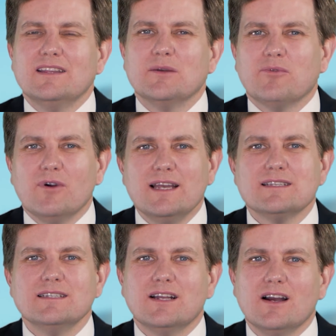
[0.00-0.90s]
the
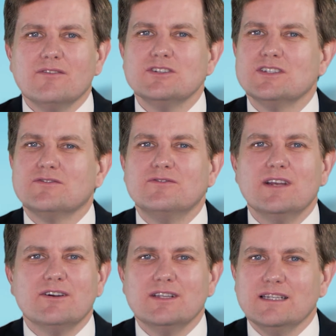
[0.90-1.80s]
price and coverage is very